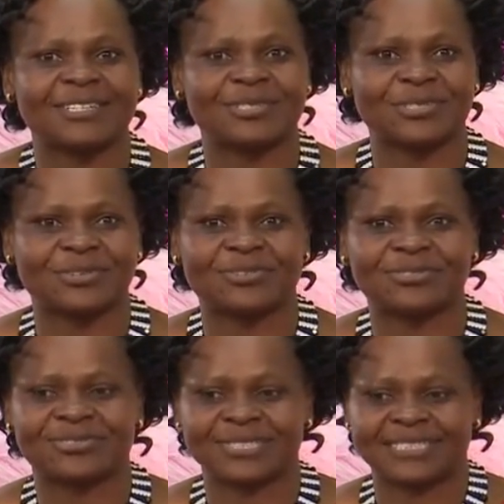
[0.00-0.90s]

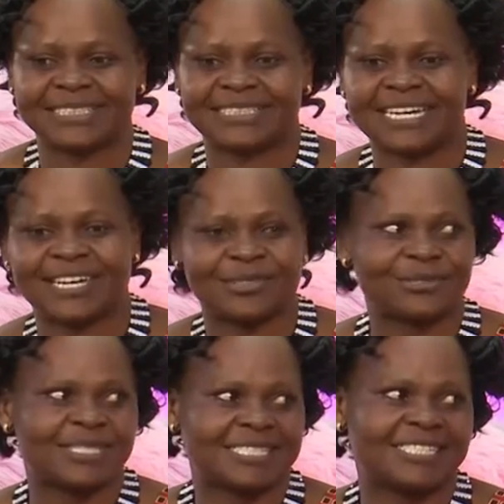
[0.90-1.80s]
stove, and
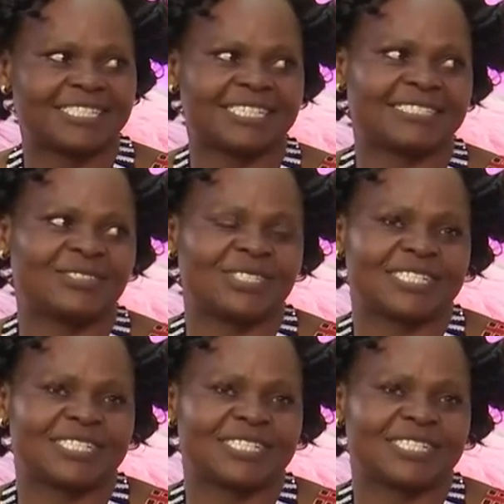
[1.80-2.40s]
those kitchen utensils.